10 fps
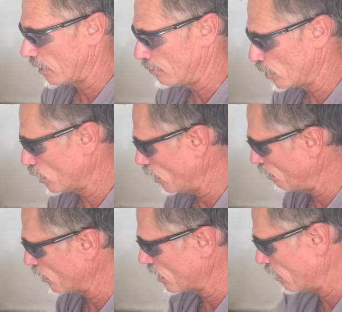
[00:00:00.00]
I'm just going to
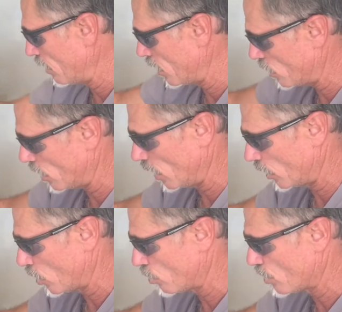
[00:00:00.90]
put some of this
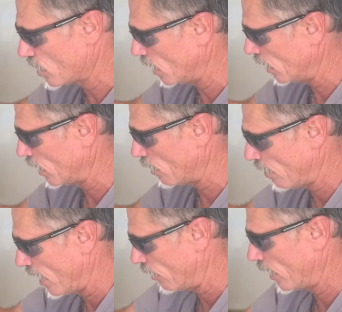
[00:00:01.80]
silicone sealant
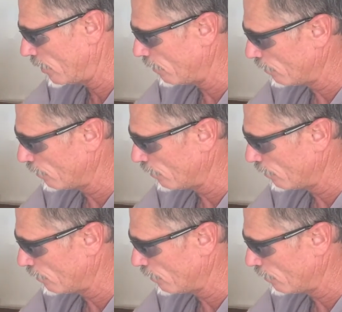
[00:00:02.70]
around it.